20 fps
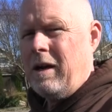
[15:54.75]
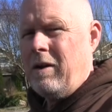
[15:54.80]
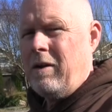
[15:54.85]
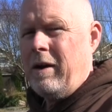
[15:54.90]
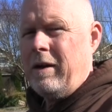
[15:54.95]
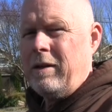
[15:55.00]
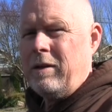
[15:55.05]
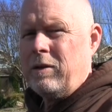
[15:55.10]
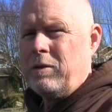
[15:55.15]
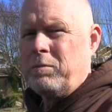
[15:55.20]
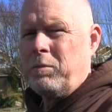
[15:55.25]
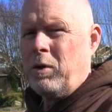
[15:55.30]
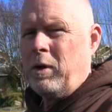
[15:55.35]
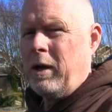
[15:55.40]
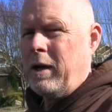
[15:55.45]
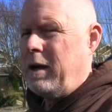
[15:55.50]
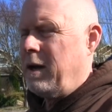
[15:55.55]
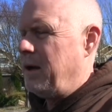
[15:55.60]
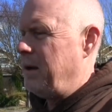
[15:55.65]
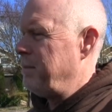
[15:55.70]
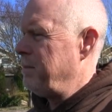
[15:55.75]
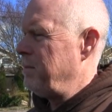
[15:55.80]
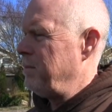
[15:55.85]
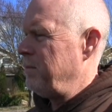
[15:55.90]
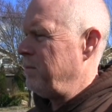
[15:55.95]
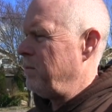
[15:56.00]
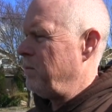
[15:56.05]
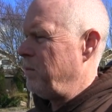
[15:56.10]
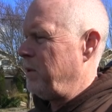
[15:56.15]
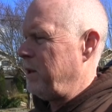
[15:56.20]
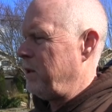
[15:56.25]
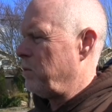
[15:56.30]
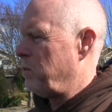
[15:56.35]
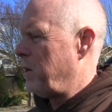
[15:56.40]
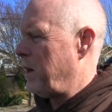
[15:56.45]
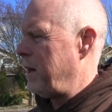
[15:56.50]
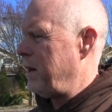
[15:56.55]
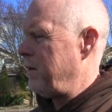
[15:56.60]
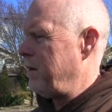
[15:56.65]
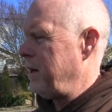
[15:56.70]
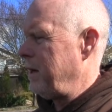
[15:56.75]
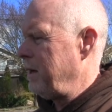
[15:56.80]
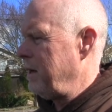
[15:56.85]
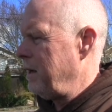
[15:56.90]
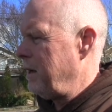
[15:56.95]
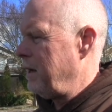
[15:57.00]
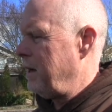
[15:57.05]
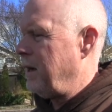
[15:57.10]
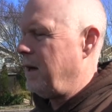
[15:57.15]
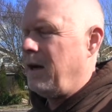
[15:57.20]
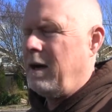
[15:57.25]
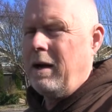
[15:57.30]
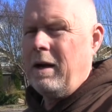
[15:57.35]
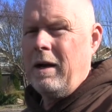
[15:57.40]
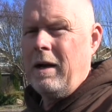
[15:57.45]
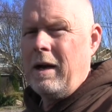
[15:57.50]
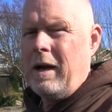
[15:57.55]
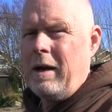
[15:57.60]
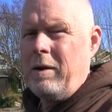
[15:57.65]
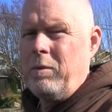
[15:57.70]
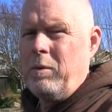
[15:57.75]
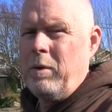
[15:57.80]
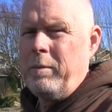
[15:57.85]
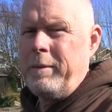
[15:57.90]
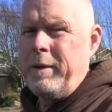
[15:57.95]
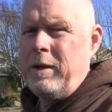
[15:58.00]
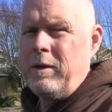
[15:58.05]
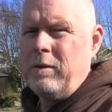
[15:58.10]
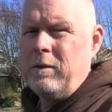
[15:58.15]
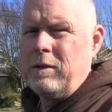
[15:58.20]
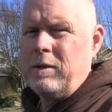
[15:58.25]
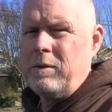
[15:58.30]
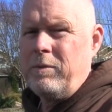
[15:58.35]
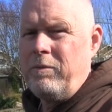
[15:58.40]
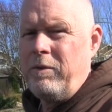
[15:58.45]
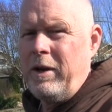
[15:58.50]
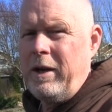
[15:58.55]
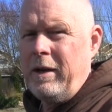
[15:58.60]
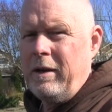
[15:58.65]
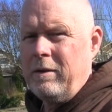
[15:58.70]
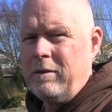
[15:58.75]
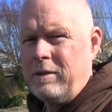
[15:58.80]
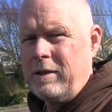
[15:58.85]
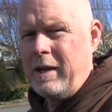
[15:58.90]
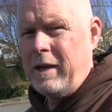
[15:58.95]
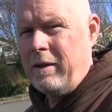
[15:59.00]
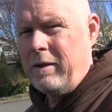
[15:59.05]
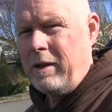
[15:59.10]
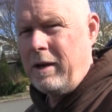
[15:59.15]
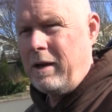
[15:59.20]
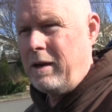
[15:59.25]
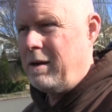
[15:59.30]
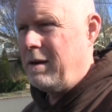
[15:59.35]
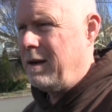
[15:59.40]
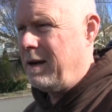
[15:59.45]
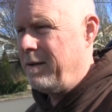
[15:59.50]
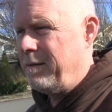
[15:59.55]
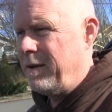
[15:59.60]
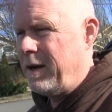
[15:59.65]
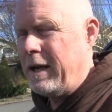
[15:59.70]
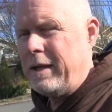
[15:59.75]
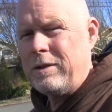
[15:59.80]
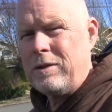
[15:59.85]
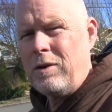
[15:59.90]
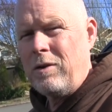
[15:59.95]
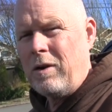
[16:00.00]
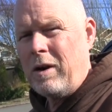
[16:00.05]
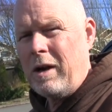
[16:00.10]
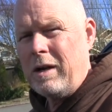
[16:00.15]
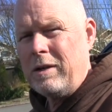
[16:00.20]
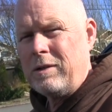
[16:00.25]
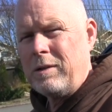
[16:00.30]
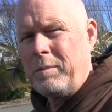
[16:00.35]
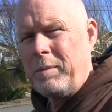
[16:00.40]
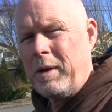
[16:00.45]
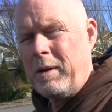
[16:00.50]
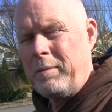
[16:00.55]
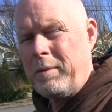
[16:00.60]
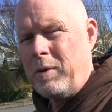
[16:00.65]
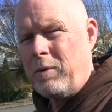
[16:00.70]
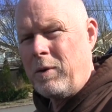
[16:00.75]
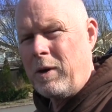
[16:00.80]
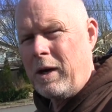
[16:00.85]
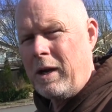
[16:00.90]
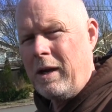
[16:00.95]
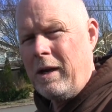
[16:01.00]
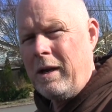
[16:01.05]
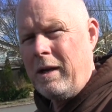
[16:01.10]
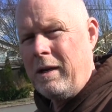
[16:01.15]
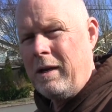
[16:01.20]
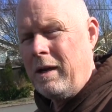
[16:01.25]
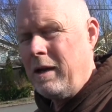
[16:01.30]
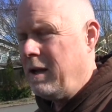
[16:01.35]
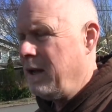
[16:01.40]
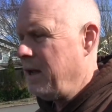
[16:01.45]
Alright, there's more to come with the wiring. I will be doing some videos down there. I have a nice garage I'm going to be working in.